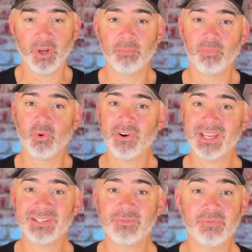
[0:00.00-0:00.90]
a more
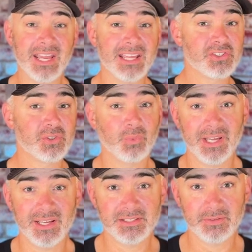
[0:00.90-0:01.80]
advanced
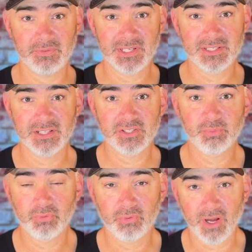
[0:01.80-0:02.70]
way to fix this
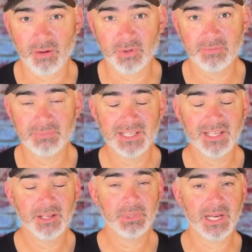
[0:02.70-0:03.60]
problem,
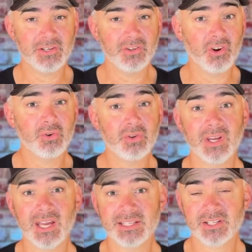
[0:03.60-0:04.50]
but I know you
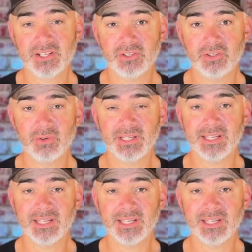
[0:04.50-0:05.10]
guys can do it.